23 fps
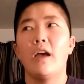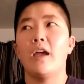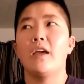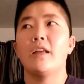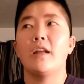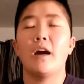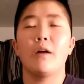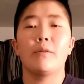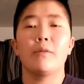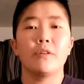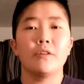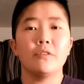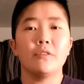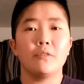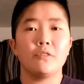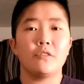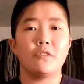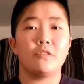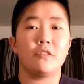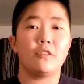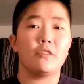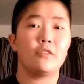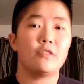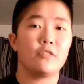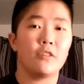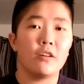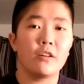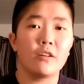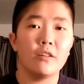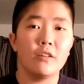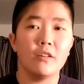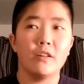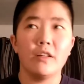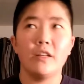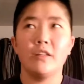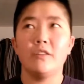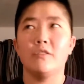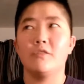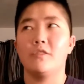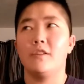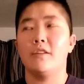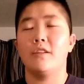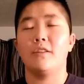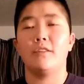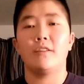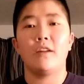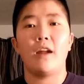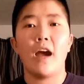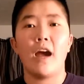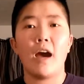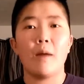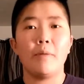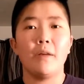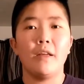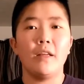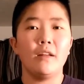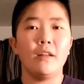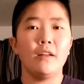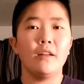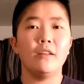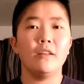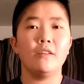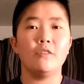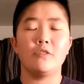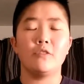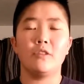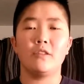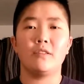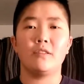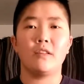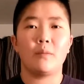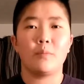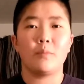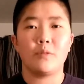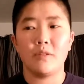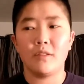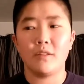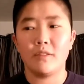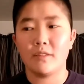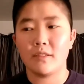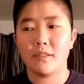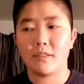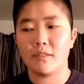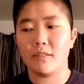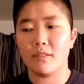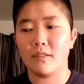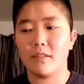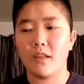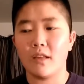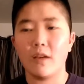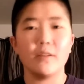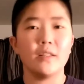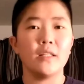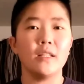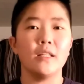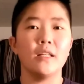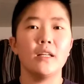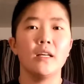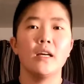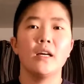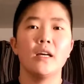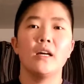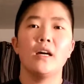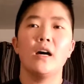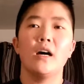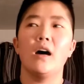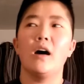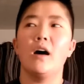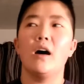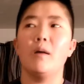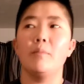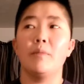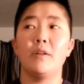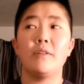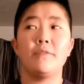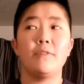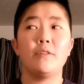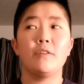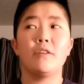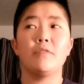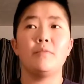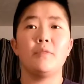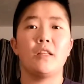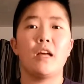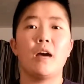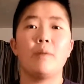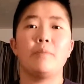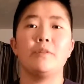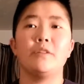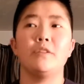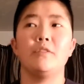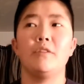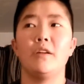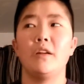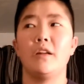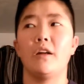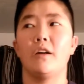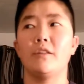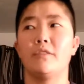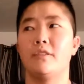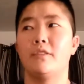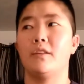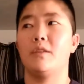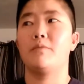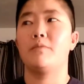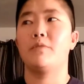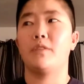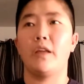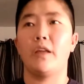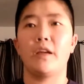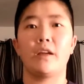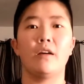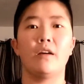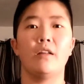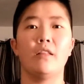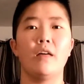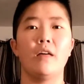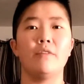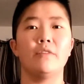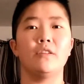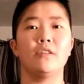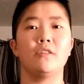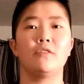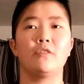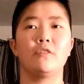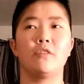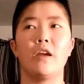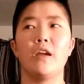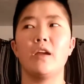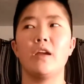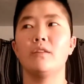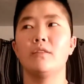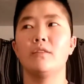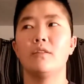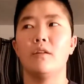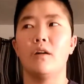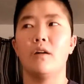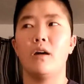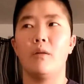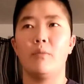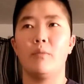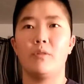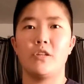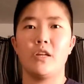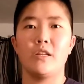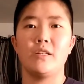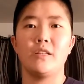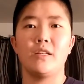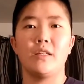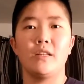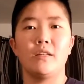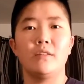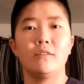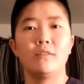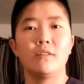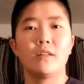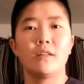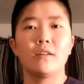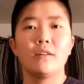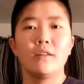8 hours, which is a struggle. It usually doesn't happen. Usually it's like between 6 and 7. But if you give me the opportunity, I'll sleep for like 11 straight, which I did